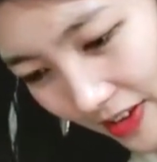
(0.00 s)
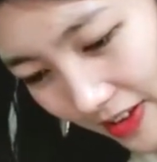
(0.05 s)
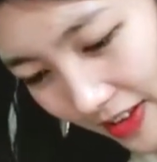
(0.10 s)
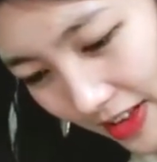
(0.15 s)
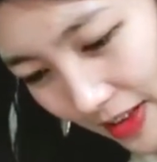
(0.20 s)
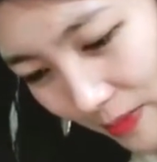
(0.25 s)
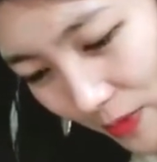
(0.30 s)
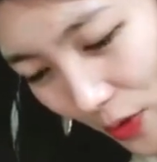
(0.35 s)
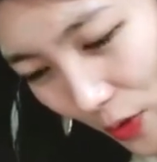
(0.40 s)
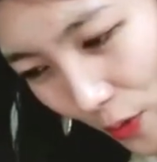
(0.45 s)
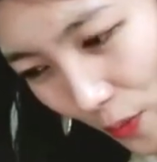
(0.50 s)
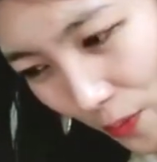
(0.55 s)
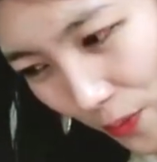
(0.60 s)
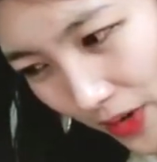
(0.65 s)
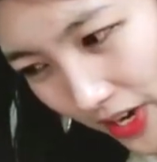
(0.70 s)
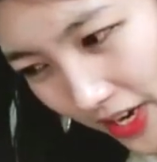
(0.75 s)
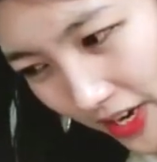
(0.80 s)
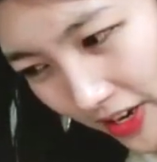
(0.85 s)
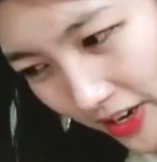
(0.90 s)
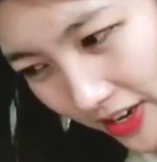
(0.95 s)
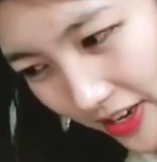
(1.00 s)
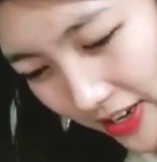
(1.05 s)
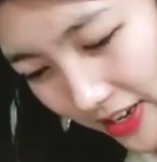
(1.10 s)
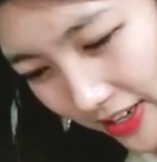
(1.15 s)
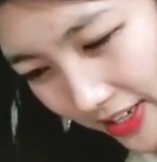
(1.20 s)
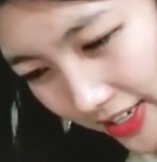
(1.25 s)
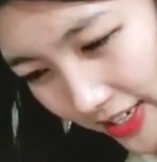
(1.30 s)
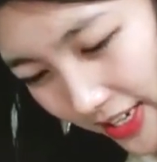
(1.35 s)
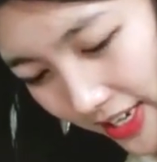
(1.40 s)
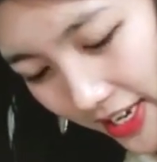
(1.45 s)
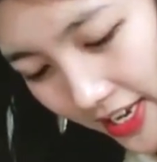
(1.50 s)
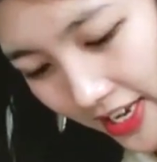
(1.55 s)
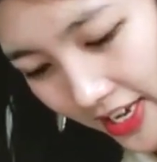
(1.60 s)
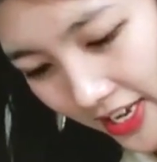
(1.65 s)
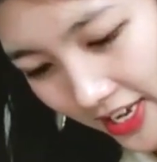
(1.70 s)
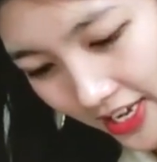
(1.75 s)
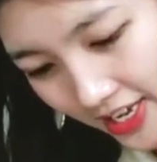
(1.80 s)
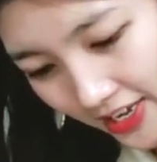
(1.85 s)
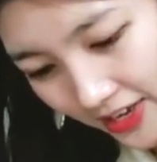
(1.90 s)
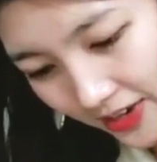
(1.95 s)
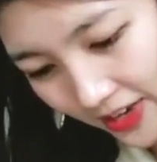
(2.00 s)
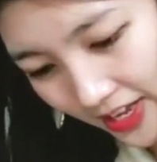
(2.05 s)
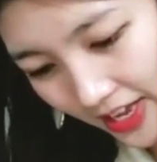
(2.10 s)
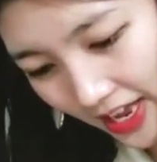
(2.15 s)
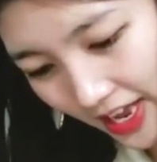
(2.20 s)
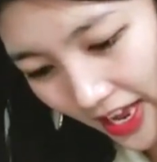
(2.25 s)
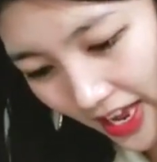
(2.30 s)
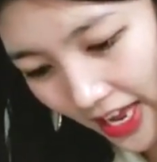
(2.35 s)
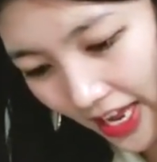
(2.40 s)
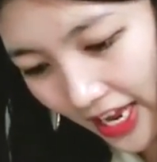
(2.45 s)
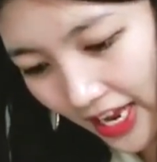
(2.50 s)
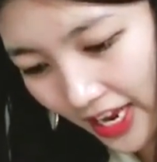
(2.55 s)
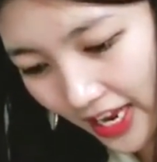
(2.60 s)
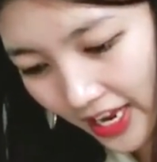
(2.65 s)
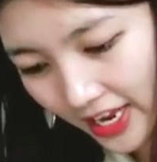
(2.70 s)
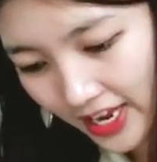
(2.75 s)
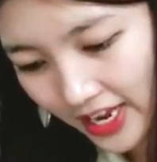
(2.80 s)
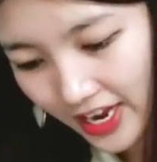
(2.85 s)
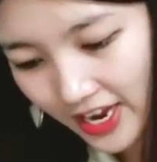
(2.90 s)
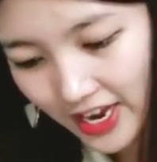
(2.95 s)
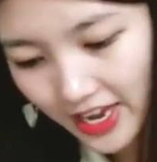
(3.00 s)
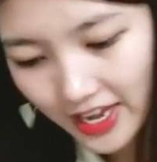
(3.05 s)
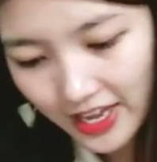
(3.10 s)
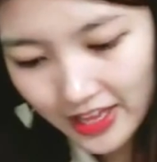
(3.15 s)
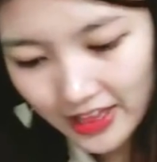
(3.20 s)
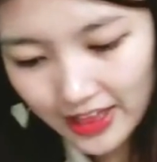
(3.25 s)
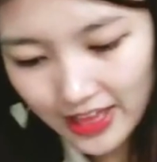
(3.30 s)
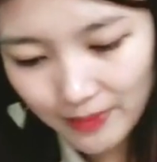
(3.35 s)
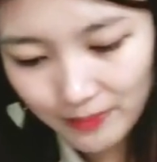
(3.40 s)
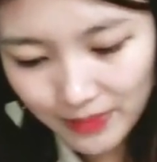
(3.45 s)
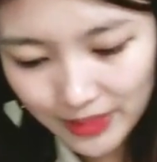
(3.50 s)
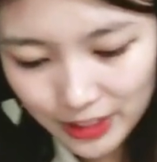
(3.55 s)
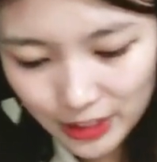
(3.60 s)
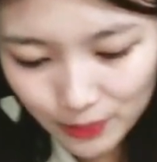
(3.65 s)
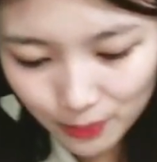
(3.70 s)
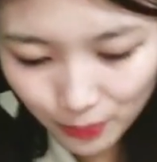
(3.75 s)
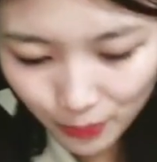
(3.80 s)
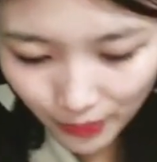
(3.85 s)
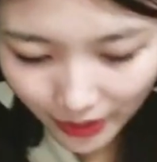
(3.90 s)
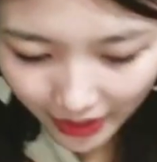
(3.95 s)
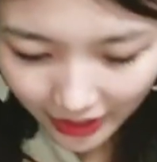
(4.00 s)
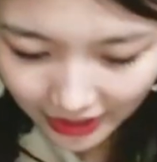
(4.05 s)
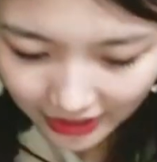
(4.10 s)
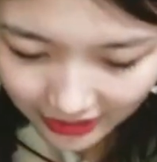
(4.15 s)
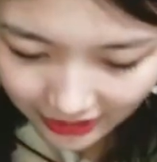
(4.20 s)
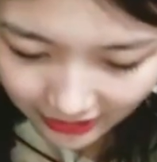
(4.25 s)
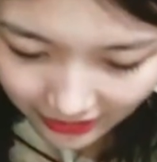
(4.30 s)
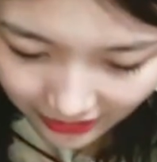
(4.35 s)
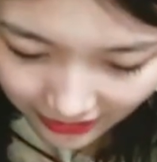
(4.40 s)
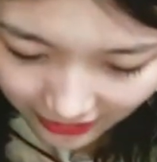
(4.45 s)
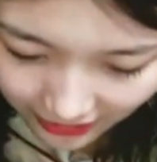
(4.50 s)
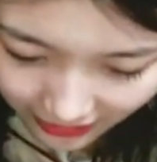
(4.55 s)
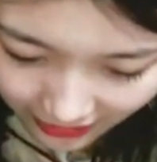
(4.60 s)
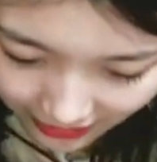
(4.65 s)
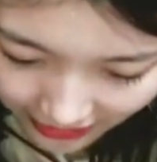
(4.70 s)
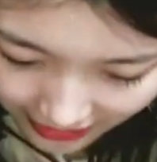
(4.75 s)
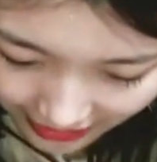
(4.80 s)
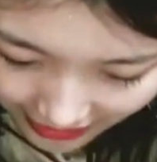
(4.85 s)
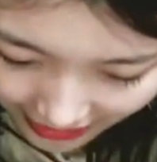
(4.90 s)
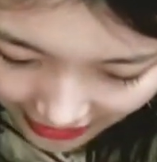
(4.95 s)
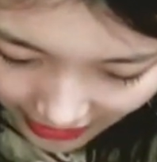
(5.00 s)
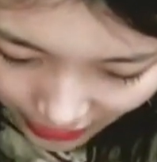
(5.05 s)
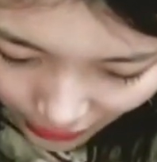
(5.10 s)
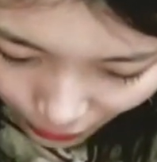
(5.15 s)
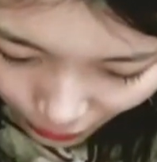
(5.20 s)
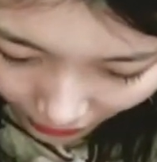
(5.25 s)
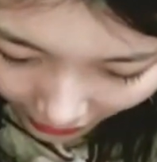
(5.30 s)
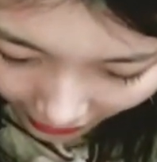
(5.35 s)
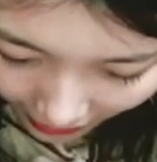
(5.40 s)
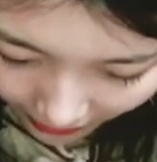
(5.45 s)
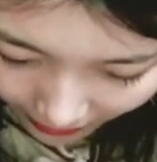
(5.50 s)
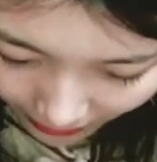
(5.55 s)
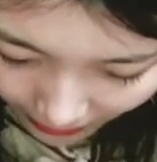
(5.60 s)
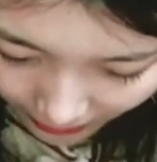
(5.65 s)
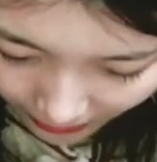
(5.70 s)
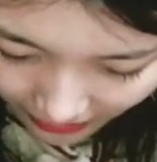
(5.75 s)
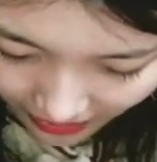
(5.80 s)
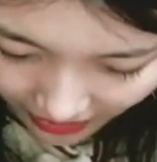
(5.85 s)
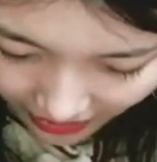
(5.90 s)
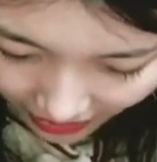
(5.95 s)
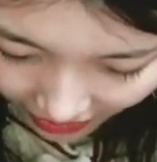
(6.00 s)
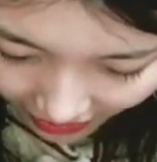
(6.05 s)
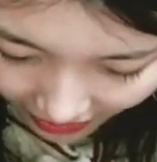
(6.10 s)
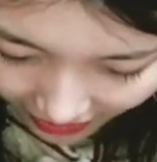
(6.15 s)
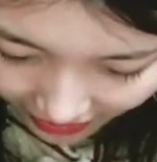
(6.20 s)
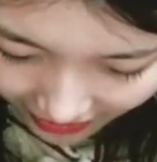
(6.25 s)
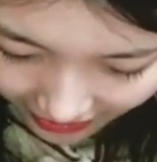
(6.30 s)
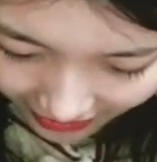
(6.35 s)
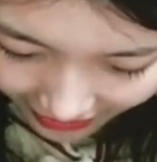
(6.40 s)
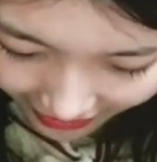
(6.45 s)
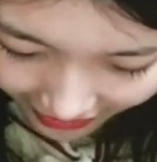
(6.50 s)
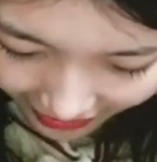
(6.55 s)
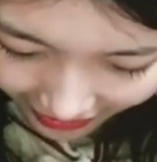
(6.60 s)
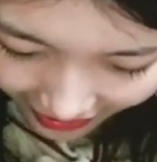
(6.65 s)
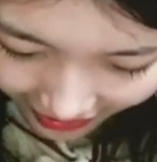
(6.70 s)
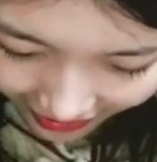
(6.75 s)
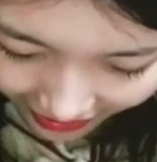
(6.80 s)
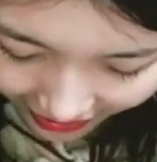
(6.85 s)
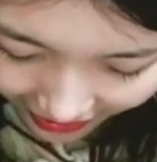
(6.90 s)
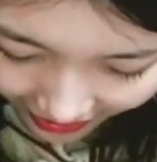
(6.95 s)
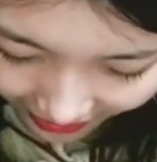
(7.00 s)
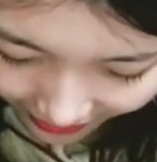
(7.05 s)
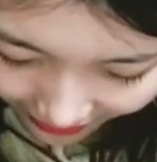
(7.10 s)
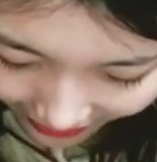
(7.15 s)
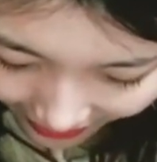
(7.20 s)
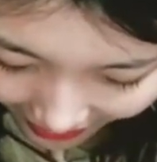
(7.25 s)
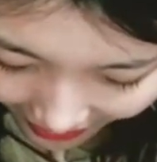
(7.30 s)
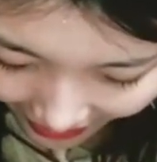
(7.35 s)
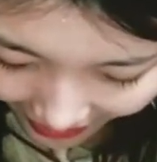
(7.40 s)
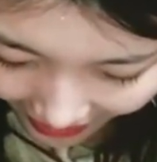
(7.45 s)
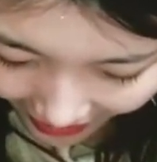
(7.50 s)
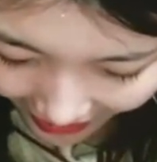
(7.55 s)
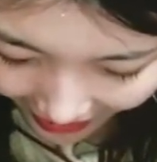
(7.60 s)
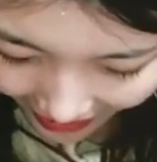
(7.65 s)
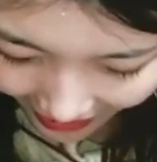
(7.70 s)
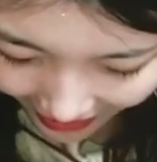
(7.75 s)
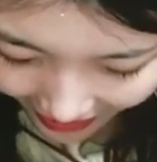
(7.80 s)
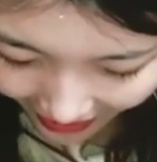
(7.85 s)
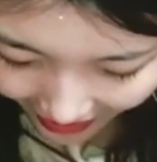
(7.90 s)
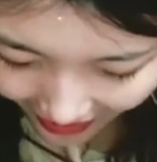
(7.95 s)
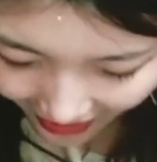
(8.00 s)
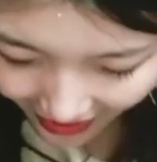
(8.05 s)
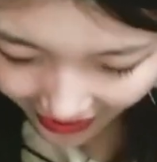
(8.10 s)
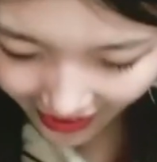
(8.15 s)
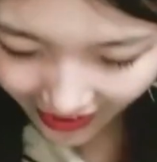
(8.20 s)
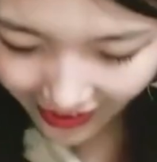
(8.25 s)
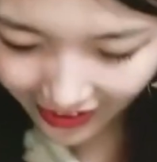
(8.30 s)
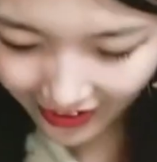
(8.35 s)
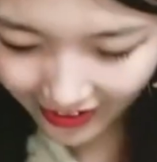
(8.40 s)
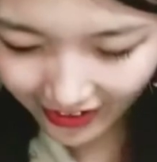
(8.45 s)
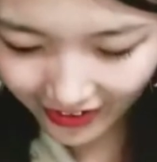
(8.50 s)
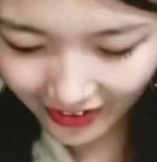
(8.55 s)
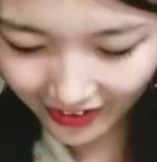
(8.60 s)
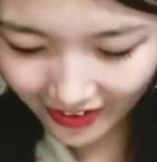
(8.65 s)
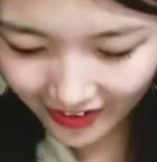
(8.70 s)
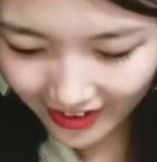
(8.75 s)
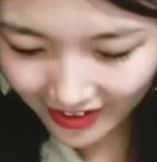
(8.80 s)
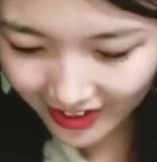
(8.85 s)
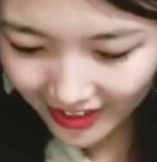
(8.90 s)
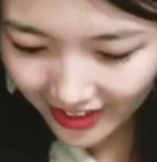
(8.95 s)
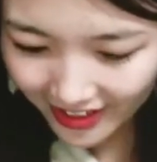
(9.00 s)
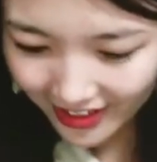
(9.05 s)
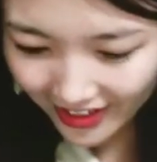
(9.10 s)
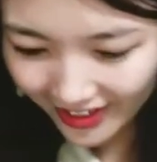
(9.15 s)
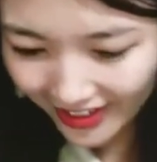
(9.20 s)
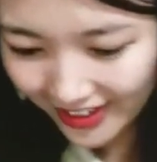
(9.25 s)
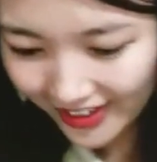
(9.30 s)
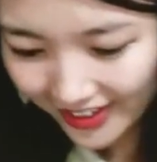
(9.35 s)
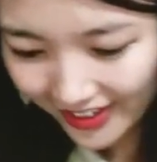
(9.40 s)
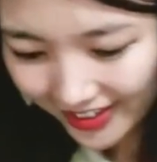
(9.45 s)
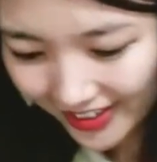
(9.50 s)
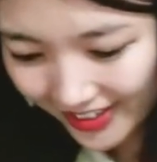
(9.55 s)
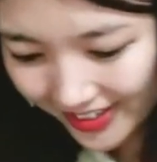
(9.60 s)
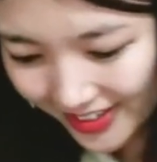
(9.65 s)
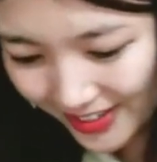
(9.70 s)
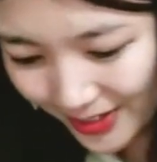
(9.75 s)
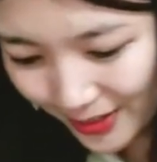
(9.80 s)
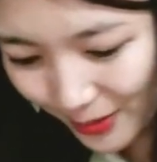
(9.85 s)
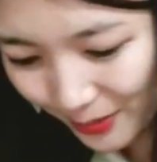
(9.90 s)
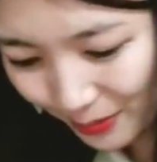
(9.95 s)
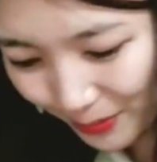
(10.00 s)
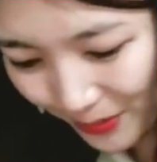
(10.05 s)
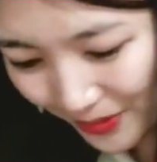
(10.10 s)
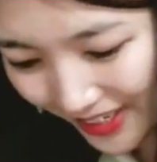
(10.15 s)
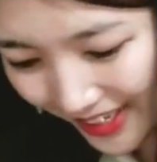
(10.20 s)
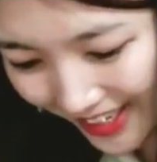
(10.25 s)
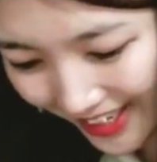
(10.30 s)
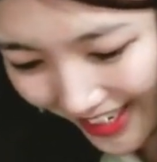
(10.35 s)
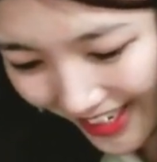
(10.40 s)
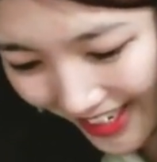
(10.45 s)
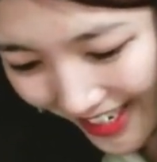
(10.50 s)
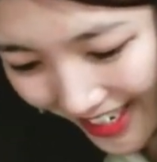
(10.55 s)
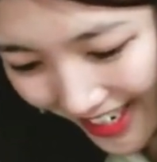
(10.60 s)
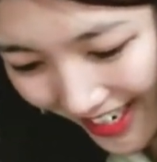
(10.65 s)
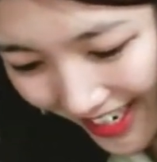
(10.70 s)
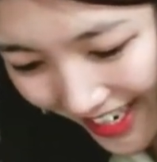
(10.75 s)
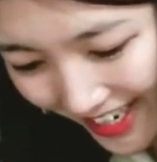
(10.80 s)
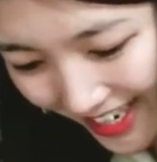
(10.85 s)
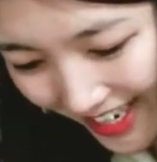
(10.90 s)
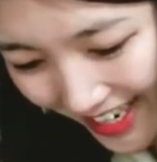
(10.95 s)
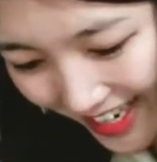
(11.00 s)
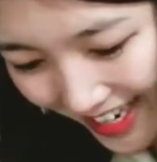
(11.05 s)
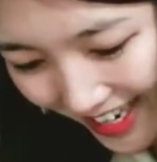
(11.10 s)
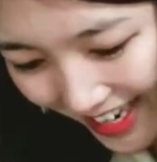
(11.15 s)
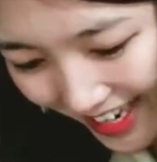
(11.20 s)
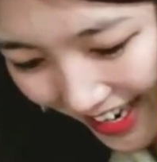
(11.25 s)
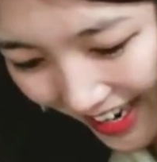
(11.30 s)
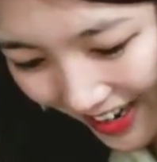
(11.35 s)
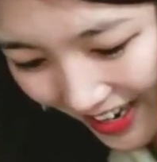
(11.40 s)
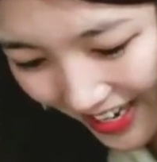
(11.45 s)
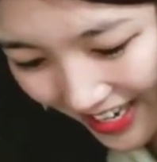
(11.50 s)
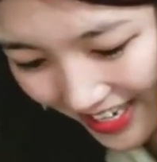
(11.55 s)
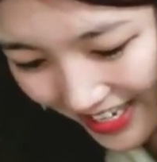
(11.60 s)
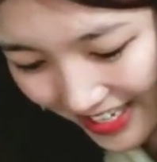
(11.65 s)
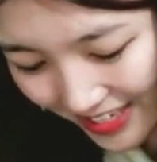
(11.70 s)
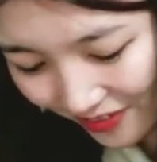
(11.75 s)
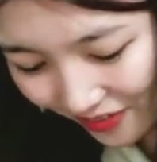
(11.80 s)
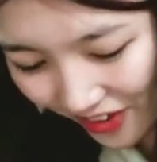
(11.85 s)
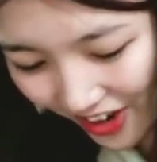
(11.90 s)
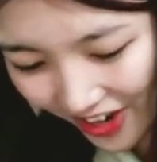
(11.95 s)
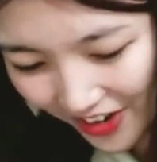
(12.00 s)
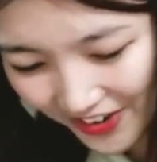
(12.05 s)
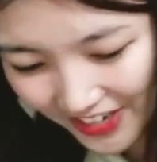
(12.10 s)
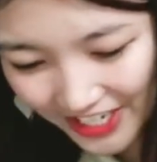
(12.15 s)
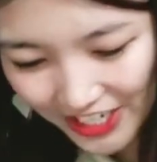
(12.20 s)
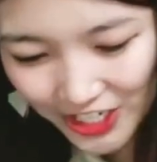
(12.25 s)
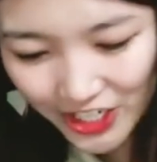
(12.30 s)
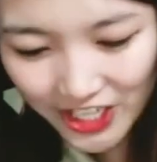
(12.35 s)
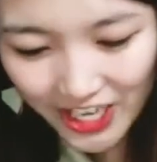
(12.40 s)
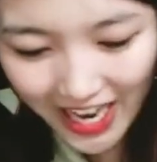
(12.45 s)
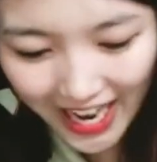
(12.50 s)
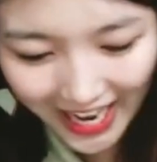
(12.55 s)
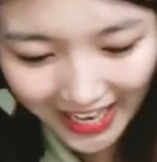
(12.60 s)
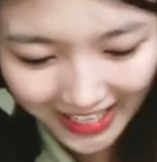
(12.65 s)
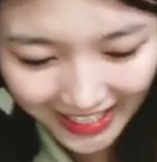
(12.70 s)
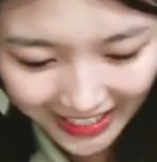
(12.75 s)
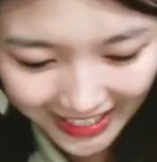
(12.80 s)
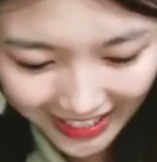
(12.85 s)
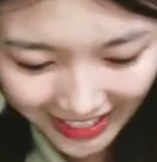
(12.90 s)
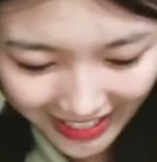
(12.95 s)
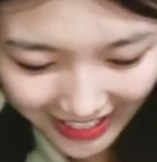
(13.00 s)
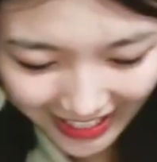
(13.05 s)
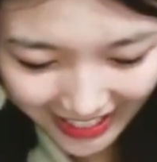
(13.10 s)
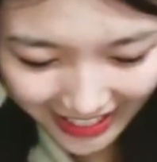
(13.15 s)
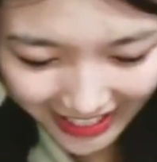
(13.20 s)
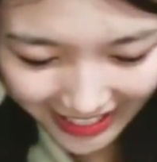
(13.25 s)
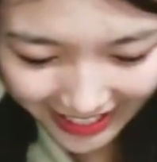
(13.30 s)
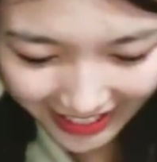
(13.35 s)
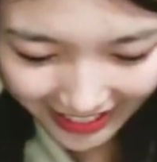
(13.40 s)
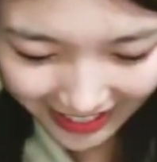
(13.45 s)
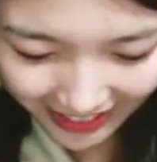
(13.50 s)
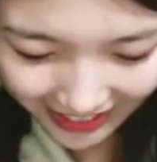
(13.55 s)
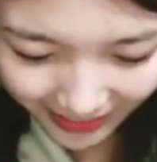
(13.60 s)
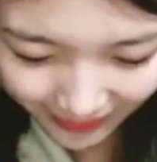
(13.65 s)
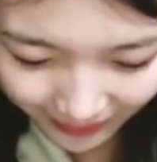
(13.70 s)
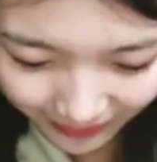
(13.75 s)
Let me open it. Okay, let me sprinkle this rainbow star glitter. Wow! So pretty! And it's very shiny.